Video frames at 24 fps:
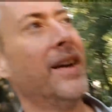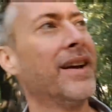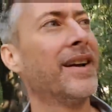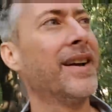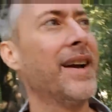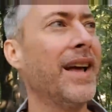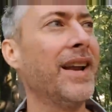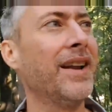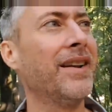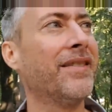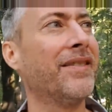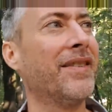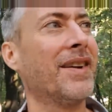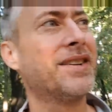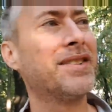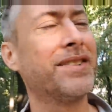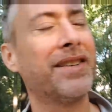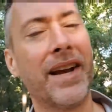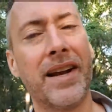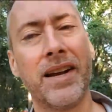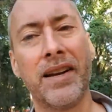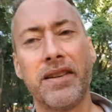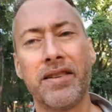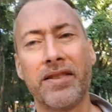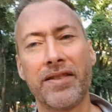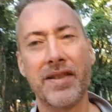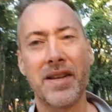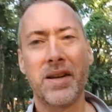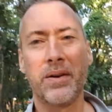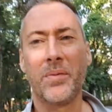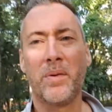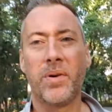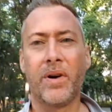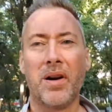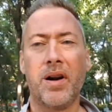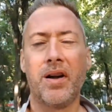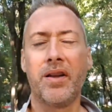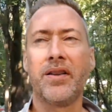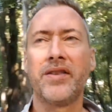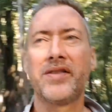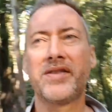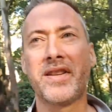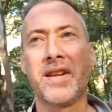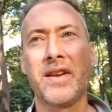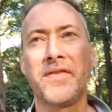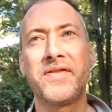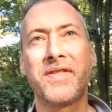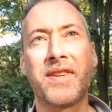Kind of excited to see where all this
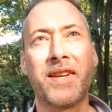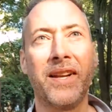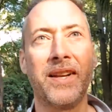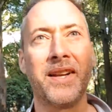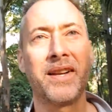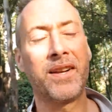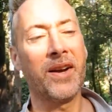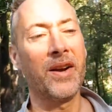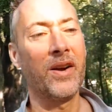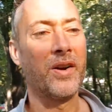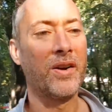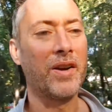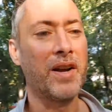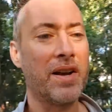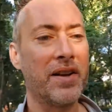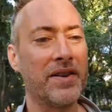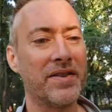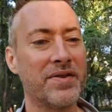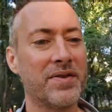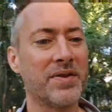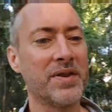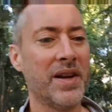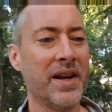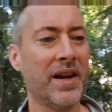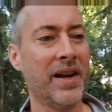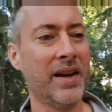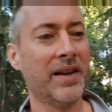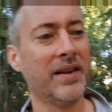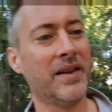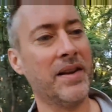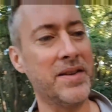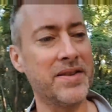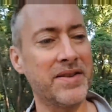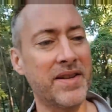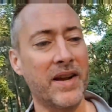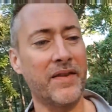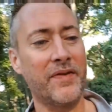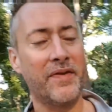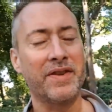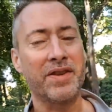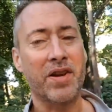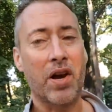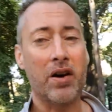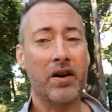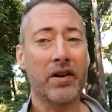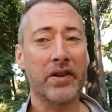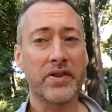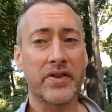stuff's gonna go, because this stuff is
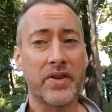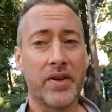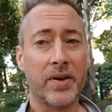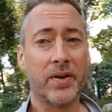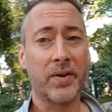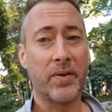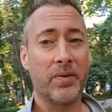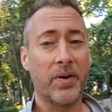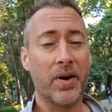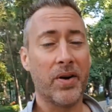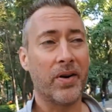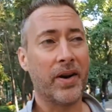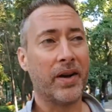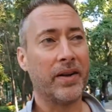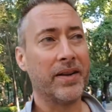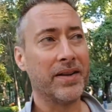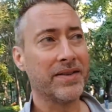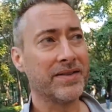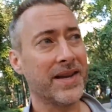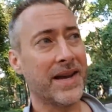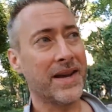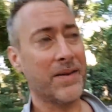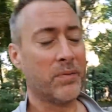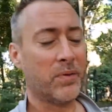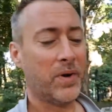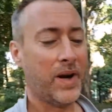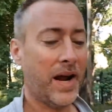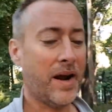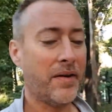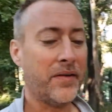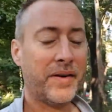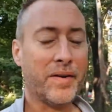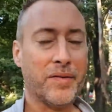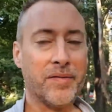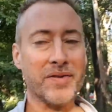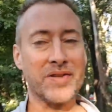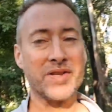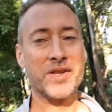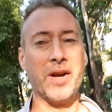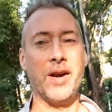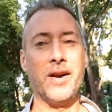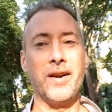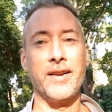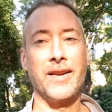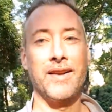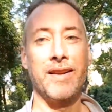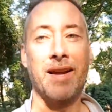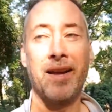all still growing. We haven't even
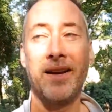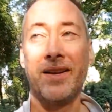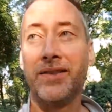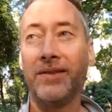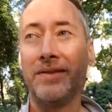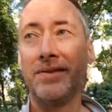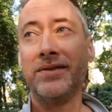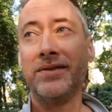started yet.